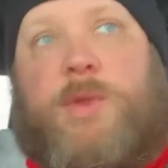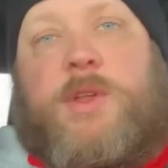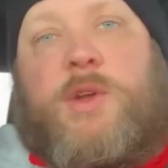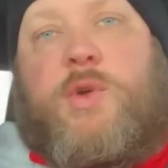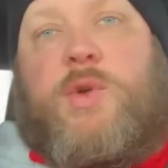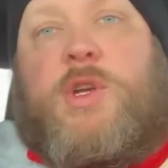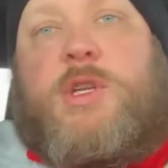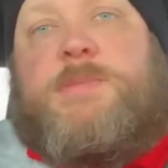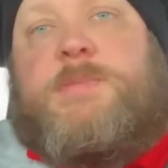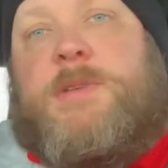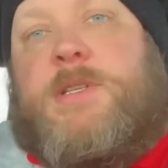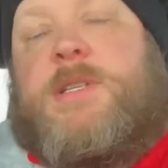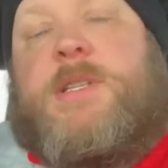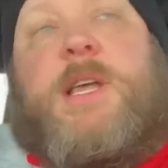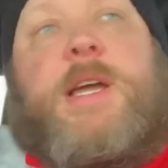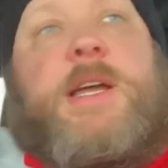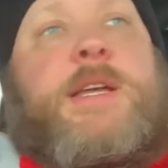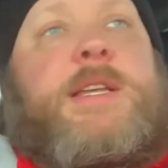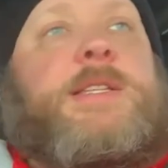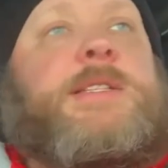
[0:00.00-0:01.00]
the Christmas
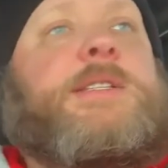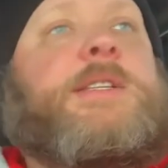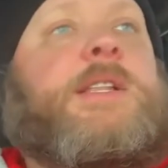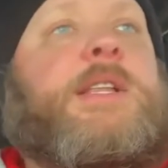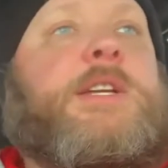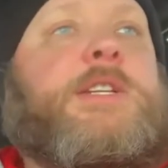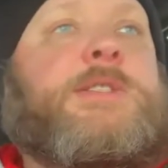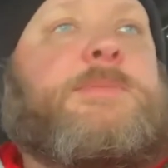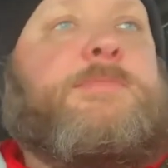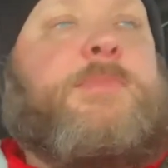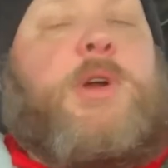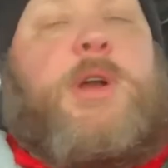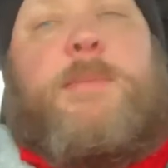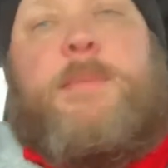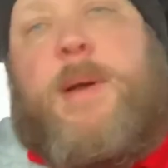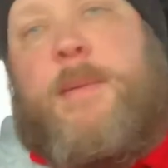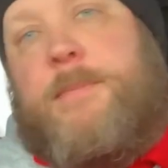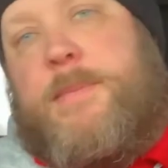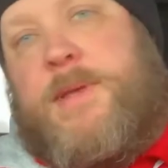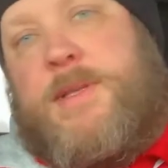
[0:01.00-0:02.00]
light installation part of
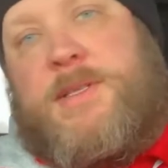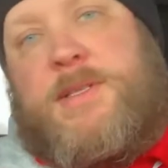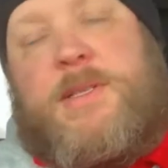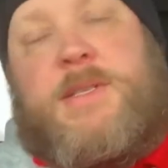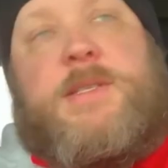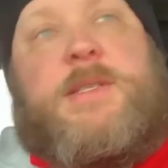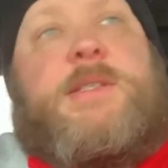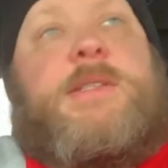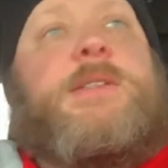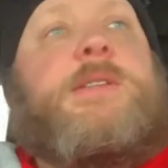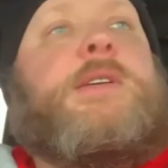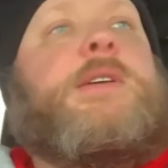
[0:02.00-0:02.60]
my business,